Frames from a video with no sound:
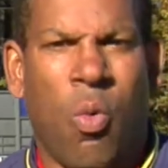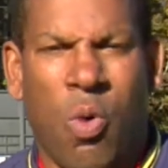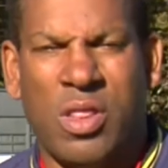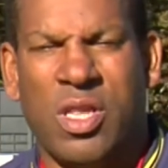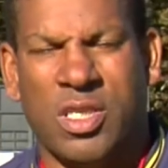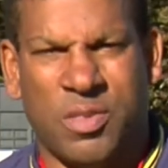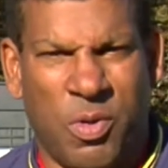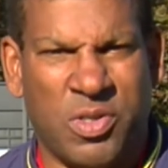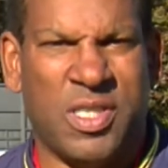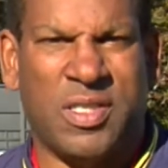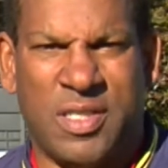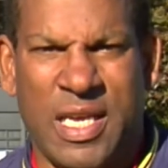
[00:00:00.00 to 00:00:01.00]
what they're
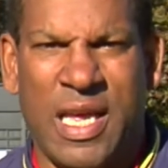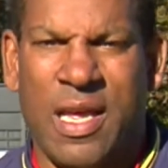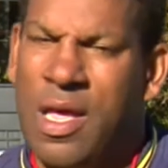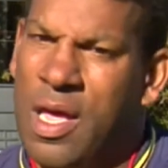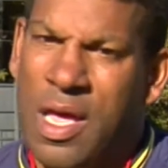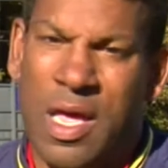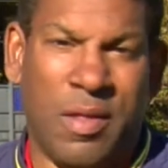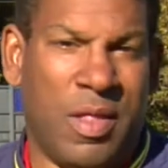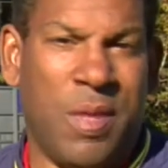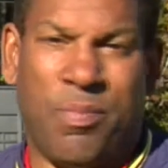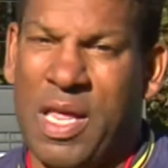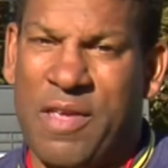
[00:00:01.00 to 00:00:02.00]
supposed to see,
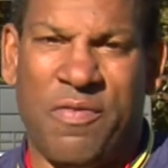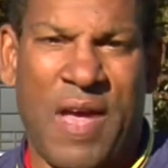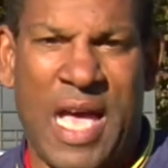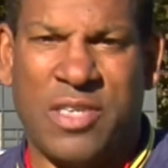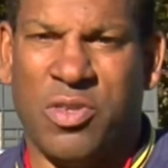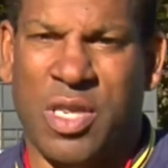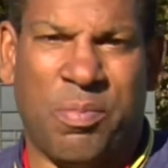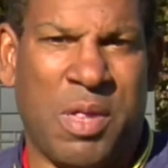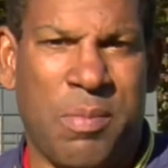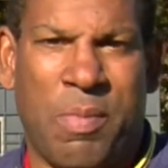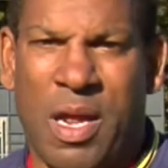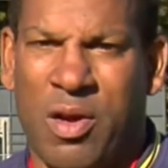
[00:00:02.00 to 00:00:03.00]
they play faster, they
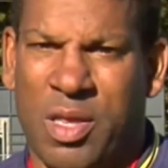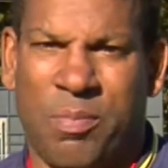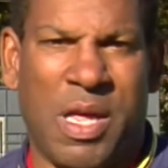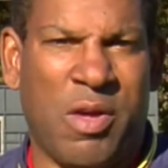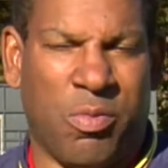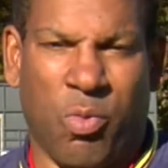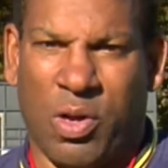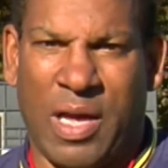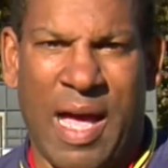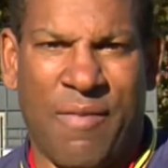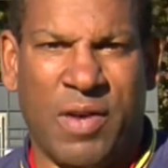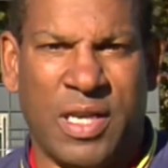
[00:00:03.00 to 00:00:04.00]
play better, they play with more
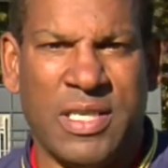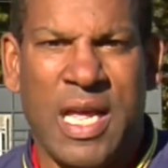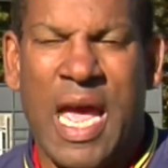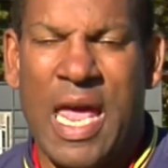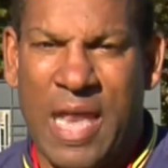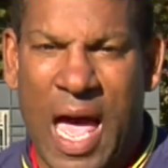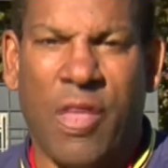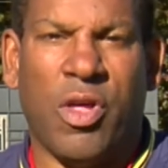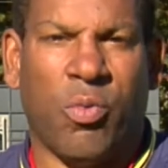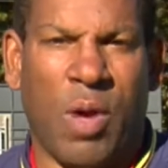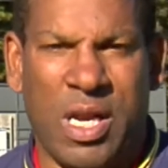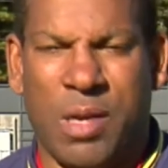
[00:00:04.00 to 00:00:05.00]
confidence, and now
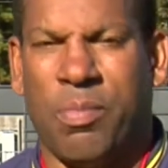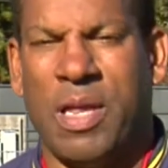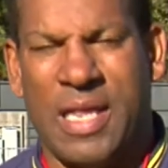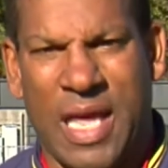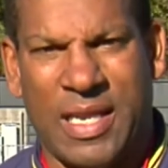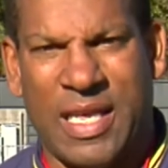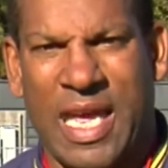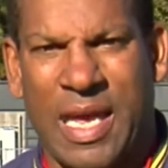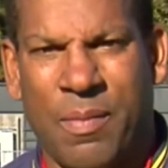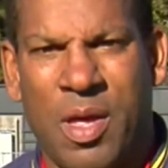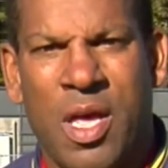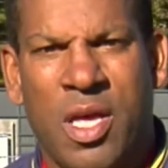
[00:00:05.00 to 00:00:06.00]
they're ready to play that
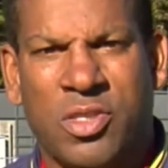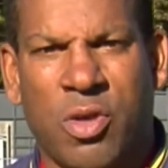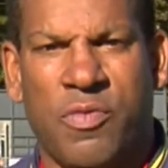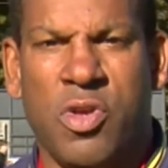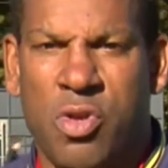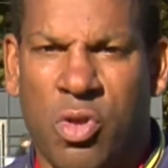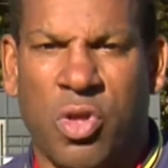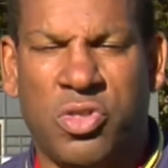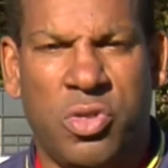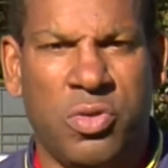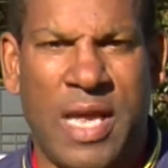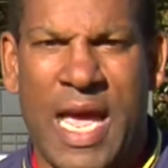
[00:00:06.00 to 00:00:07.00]
game. So if you do those
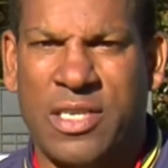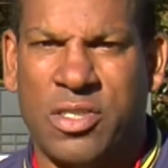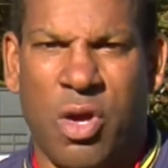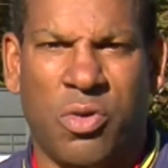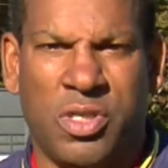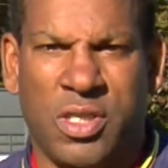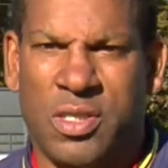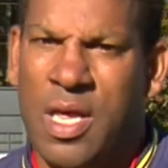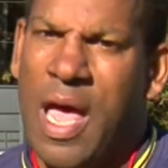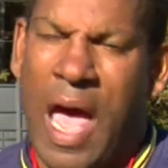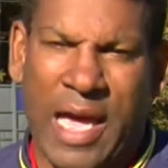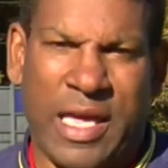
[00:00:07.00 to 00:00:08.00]
two tasks, coaches,
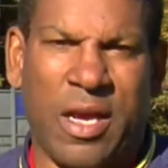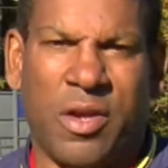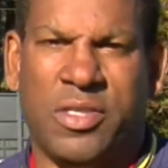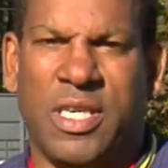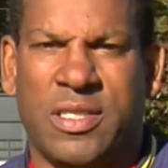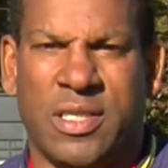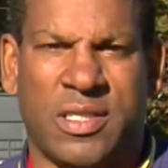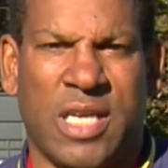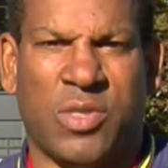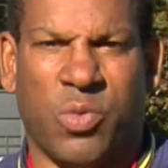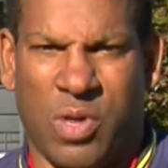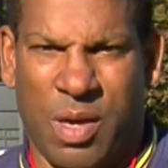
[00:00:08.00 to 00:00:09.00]
I guarantee
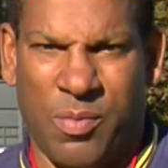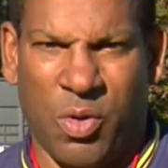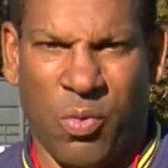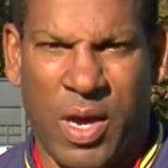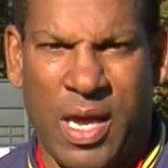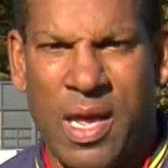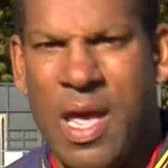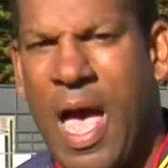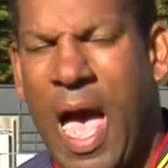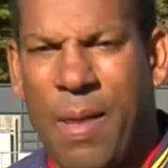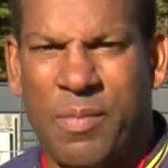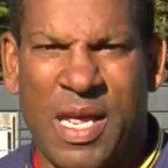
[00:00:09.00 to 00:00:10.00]
success will come your way.
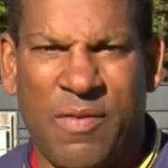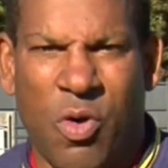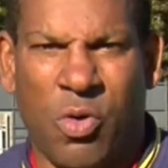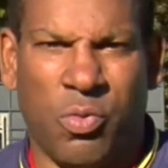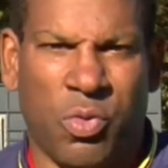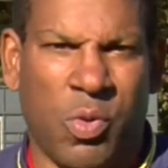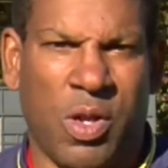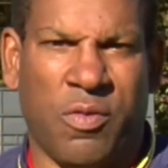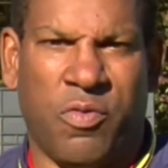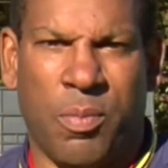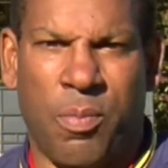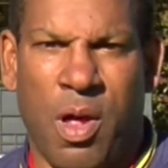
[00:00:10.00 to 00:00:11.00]
I'm Dave Oden with Wheeler
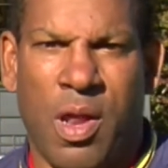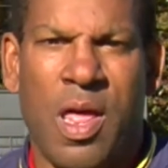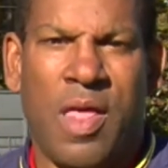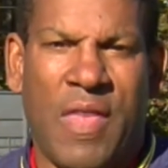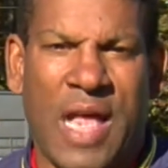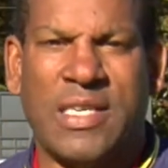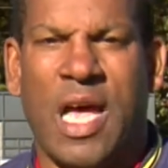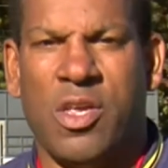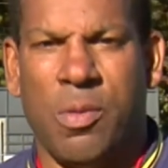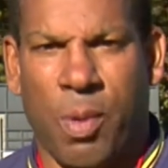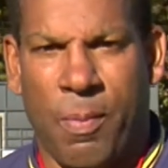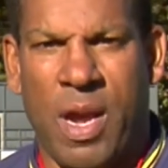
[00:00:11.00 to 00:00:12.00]
Football. That's how
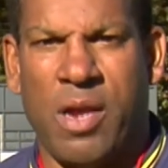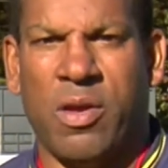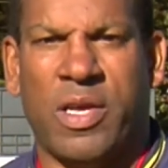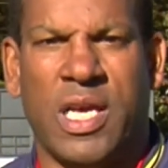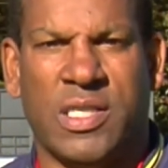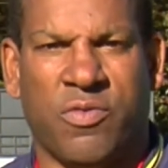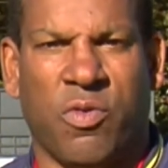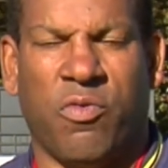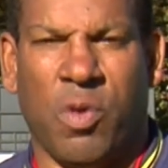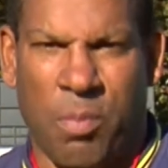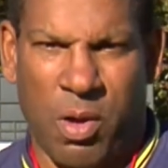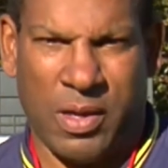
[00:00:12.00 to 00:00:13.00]
you prepare your kids for a
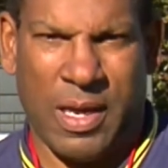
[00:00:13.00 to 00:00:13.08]
football